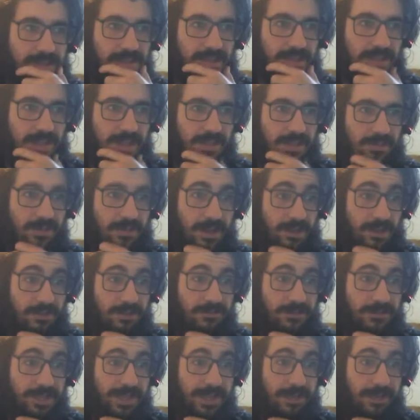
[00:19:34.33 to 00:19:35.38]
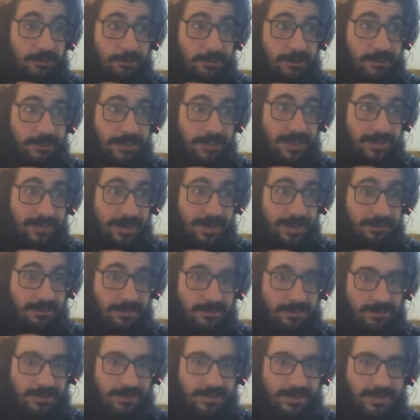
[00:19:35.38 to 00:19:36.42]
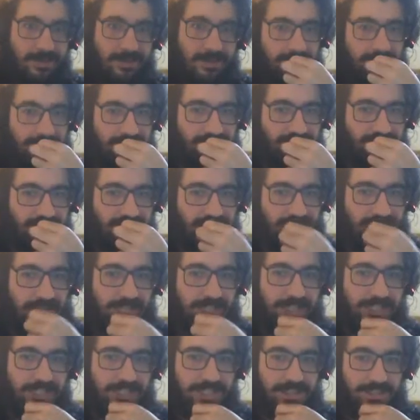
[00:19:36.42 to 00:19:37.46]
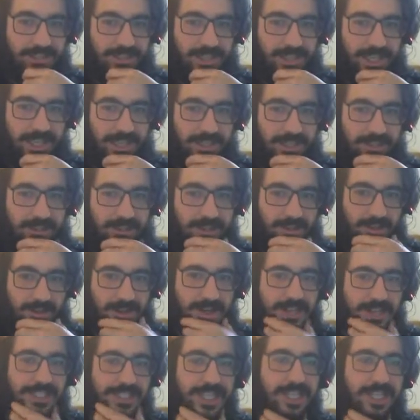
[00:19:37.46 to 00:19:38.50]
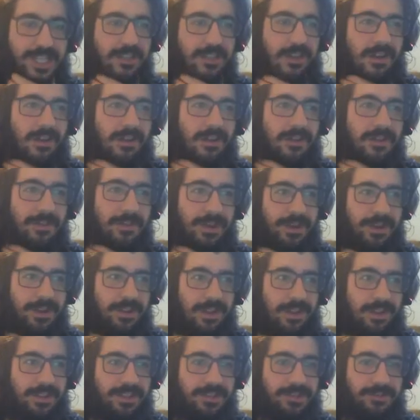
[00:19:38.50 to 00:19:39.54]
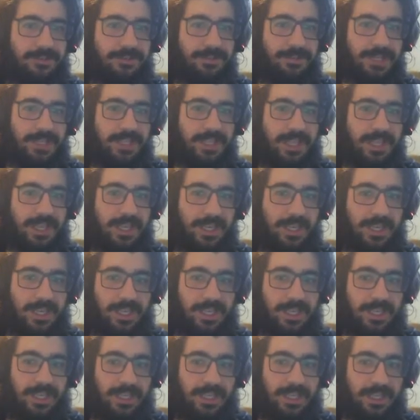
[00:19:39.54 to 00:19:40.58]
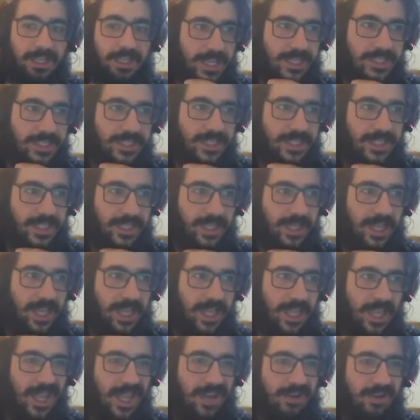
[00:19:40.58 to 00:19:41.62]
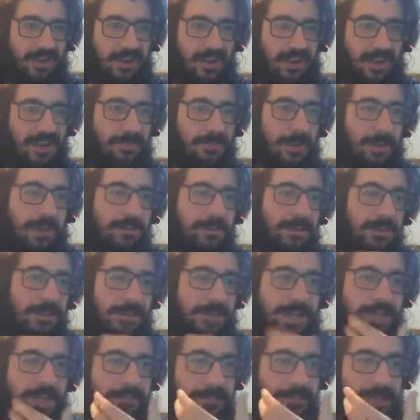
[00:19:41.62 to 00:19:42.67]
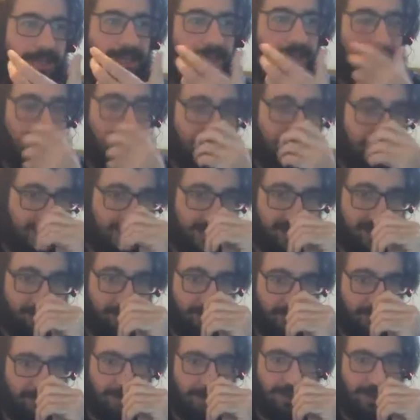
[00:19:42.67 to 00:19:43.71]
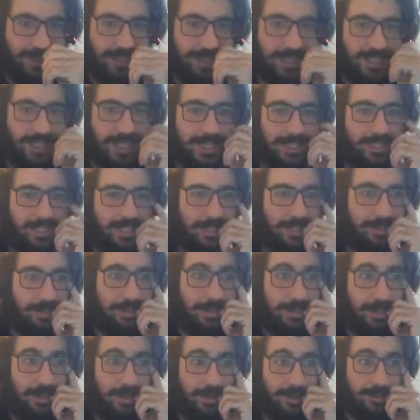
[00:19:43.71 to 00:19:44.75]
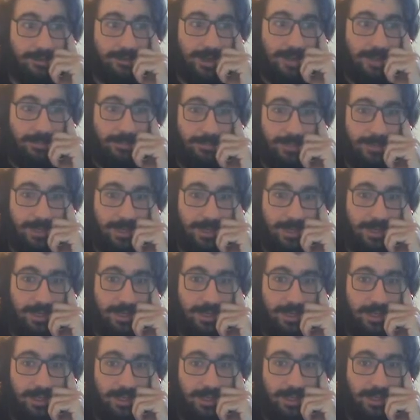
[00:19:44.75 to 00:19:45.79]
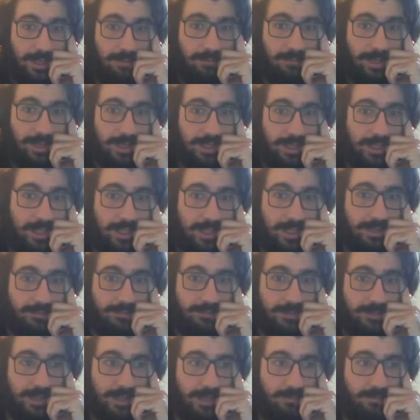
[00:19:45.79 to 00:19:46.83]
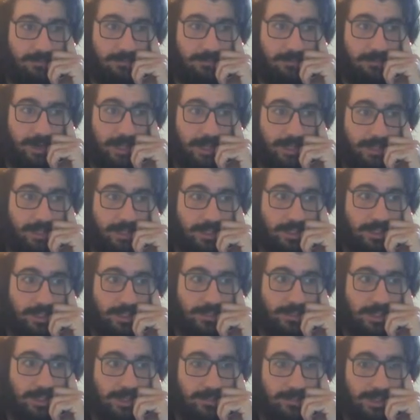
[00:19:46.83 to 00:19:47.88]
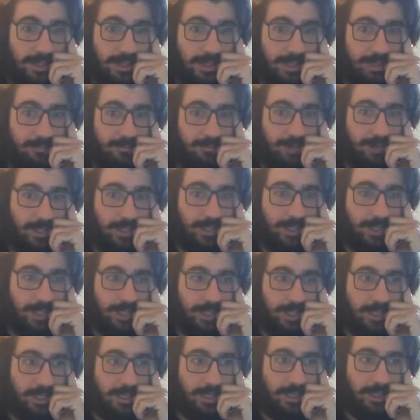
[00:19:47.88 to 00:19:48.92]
I'll, hopefully I will get better rewards. I guess it'll take longer. It'll take longer, but it'll also be like, it'll, it'll I don't know. It'll probably end up being about the same. It might take like a little bit longer, right? But I'm not in like a fucking rush to do it. I'm not like rushing it